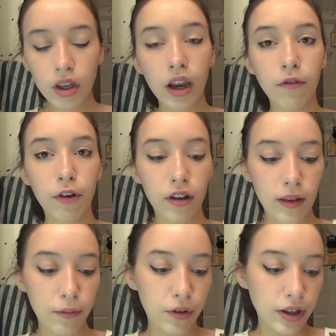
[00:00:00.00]
And first
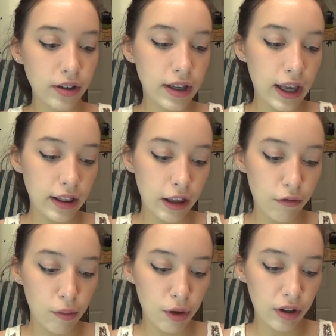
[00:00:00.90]
I'm going to take the
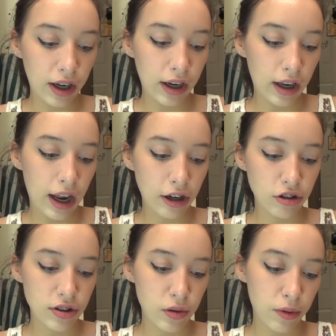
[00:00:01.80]
Rimmel London
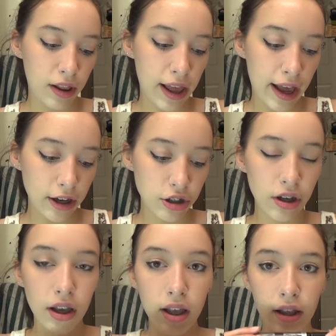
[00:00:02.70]
Extra Super Lash
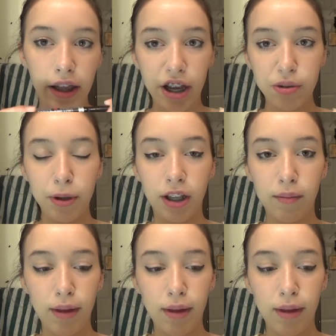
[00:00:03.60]
Building